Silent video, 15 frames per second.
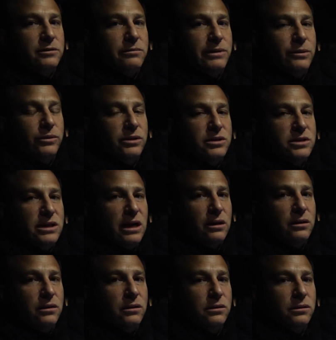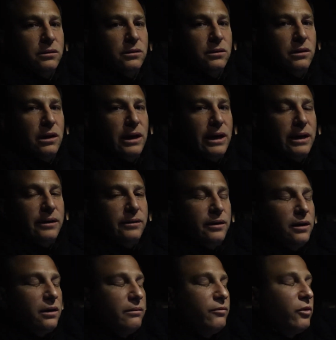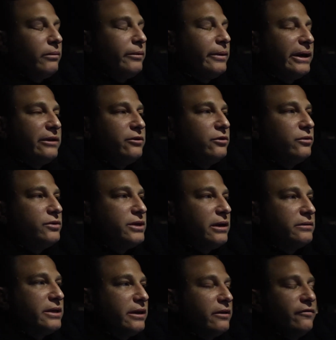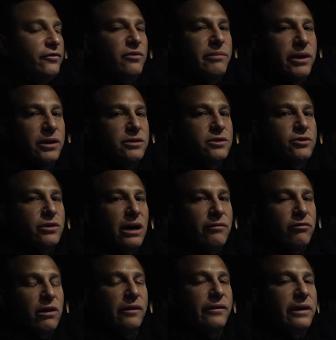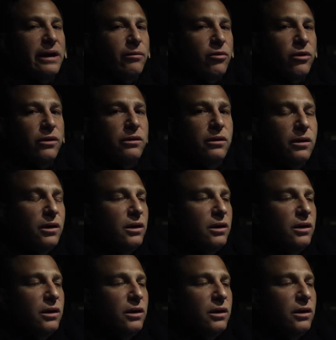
to meet with the seller, and normally what I do is I'll take a few minutes and drive around the neighborhood.